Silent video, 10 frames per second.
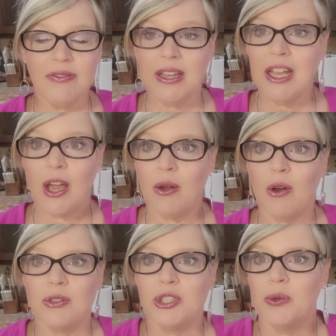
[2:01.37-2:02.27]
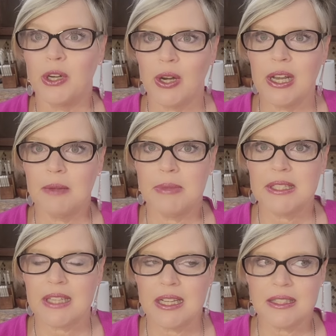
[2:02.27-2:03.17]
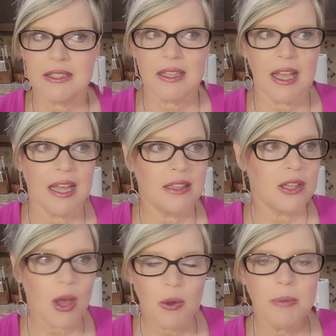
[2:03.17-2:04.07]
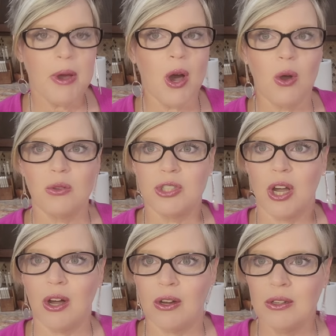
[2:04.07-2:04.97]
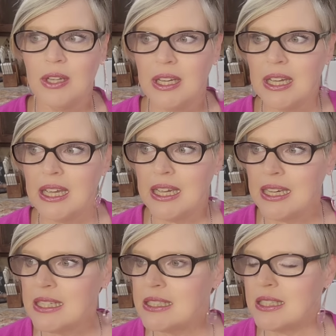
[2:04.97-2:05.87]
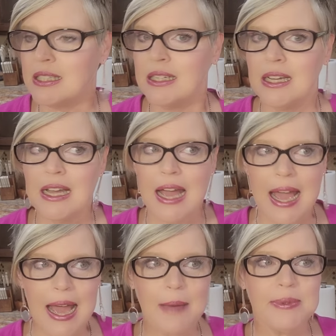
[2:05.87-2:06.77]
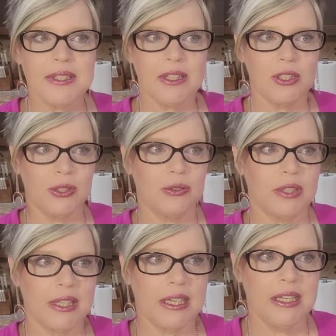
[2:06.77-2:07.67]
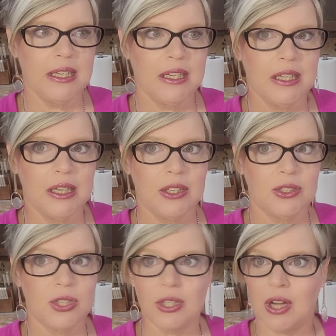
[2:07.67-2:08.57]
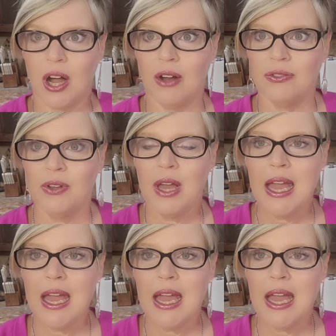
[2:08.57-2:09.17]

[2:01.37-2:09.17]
a video on two ingredient biscuits and lo and behold y'all, it absolutely took off.